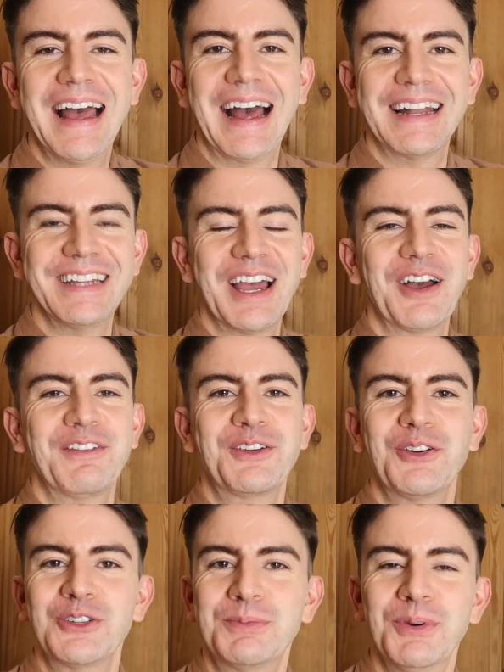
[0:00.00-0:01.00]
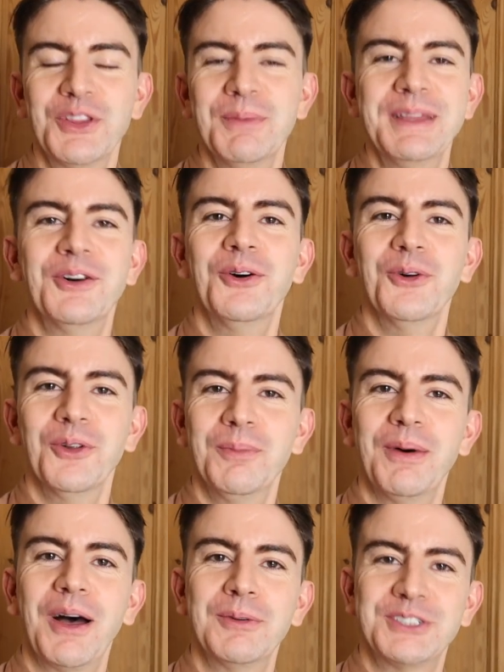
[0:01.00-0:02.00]
and yeah, I forgot to put them in the haul,
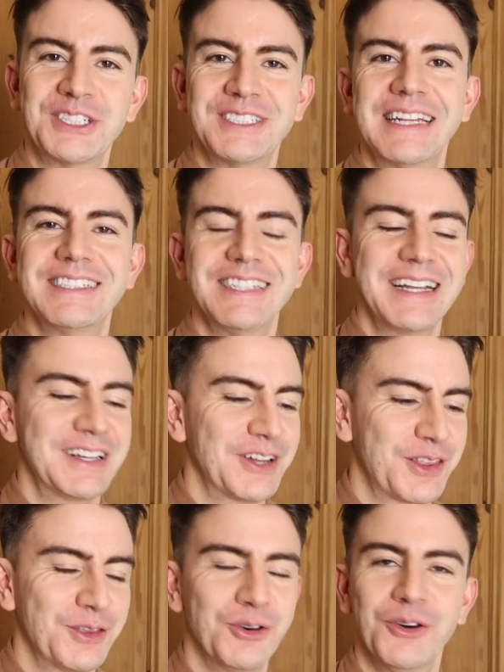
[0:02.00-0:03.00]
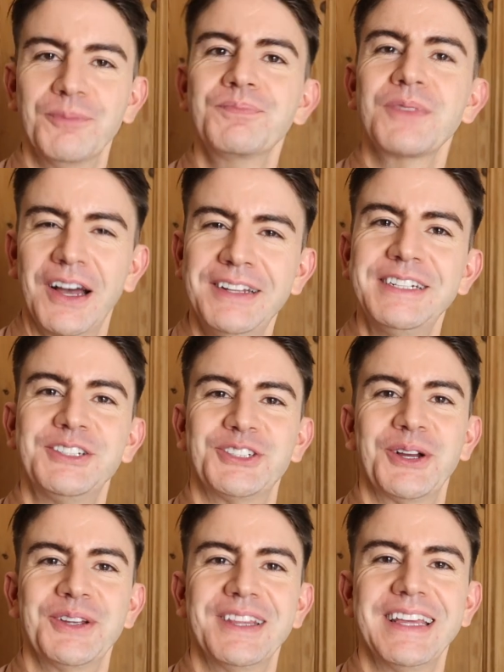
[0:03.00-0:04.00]
but I was just editing and I thought, I need to
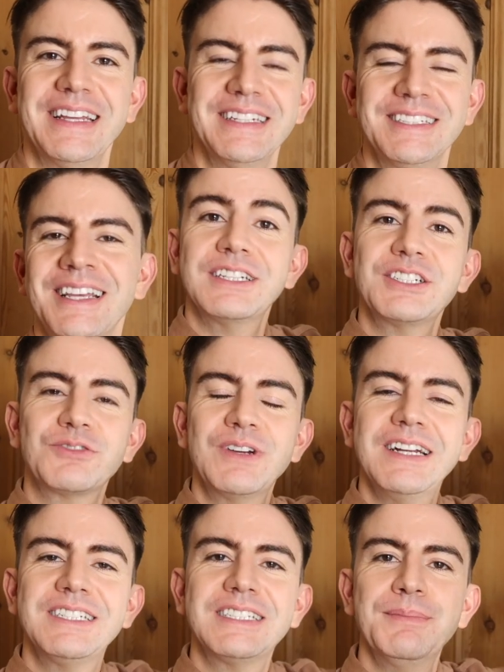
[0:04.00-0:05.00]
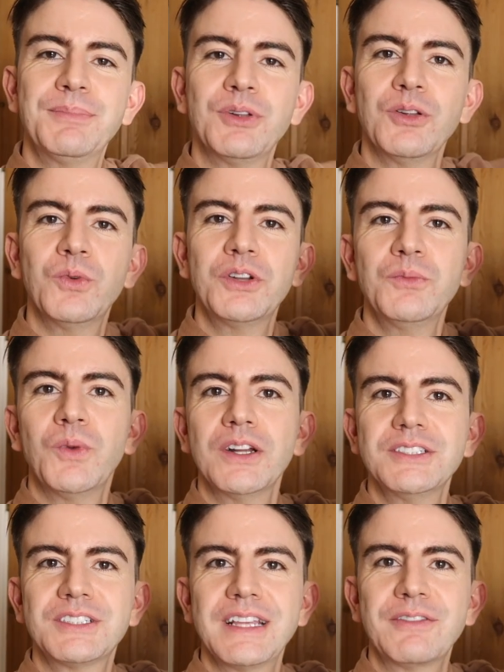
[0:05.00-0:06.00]
show you these. So they're just really simple wooden ones.